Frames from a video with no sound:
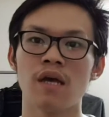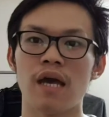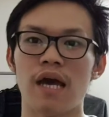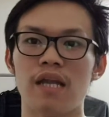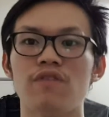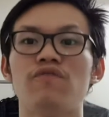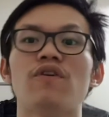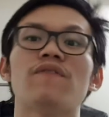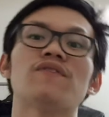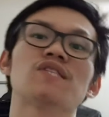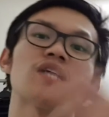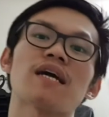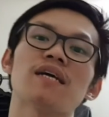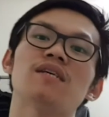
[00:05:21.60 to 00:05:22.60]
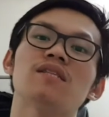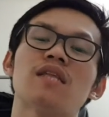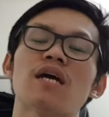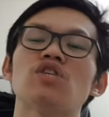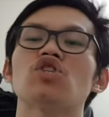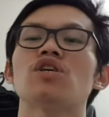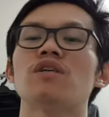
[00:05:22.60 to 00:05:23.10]
And if you have a second
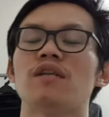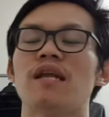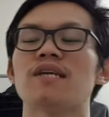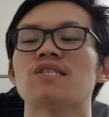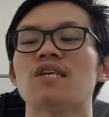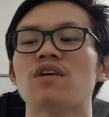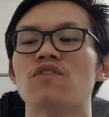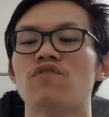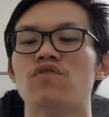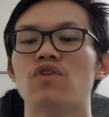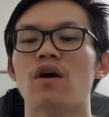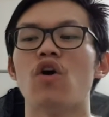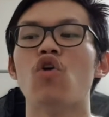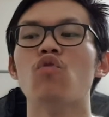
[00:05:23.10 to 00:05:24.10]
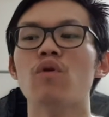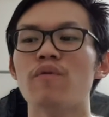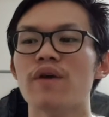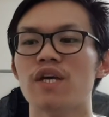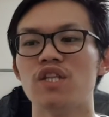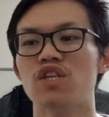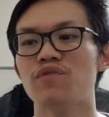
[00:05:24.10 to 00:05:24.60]
intention, let's say if you are
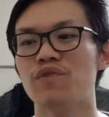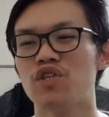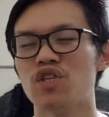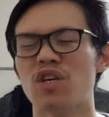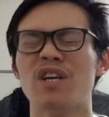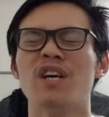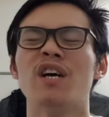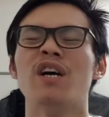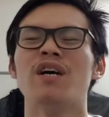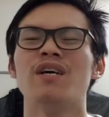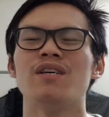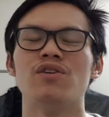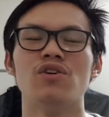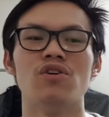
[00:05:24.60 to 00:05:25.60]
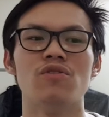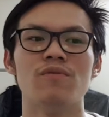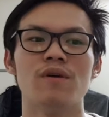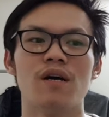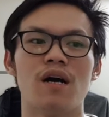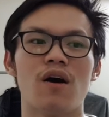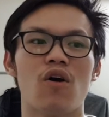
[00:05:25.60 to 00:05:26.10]
overweight individual,
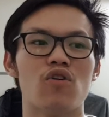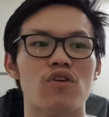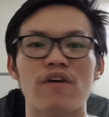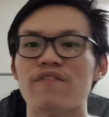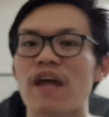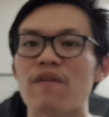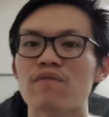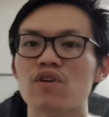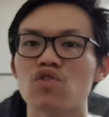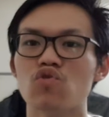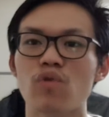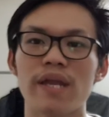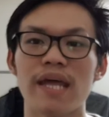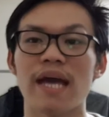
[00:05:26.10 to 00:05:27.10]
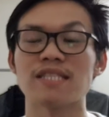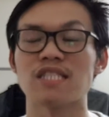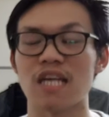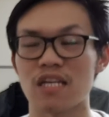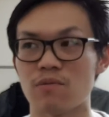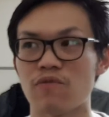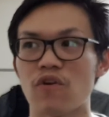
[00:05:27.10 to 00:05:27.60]
or you have never do any
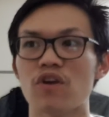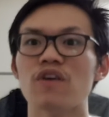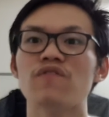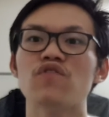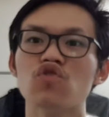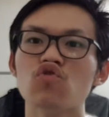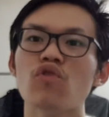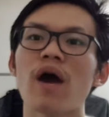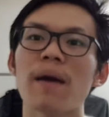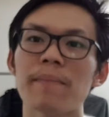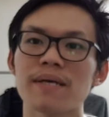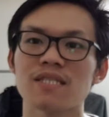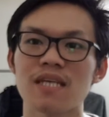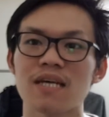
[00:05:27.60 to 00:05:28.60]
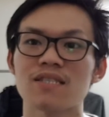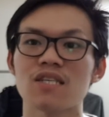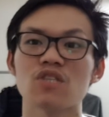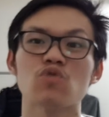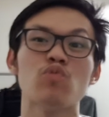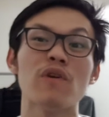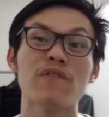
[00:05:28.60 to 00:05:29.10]
exercise before, if you do ab
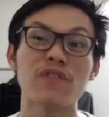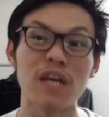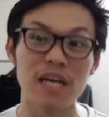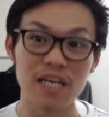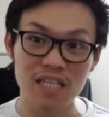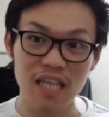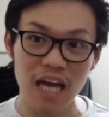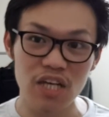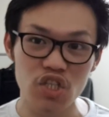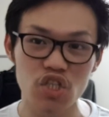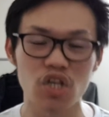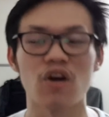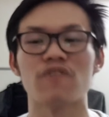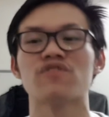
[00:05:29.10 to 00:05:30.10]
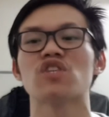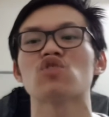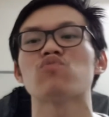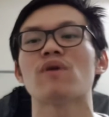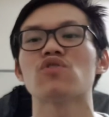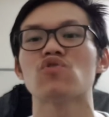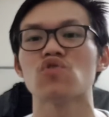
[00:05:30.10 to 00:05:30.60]
exercises with the intention of just
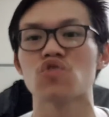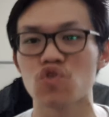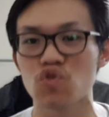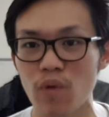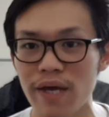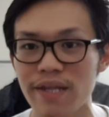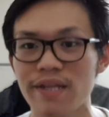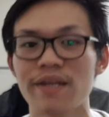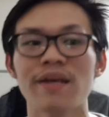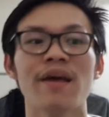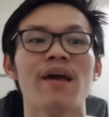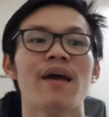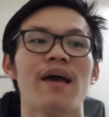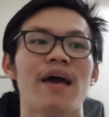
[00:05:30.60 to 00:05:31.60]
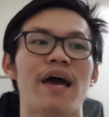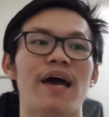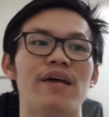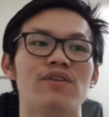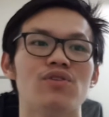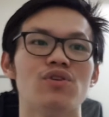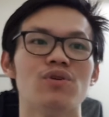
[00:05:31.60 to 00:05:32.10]
want to sweat
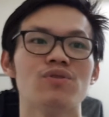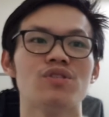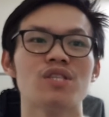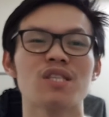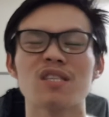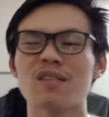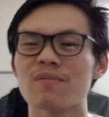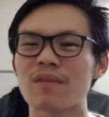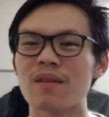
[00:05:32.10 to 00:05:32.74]
and just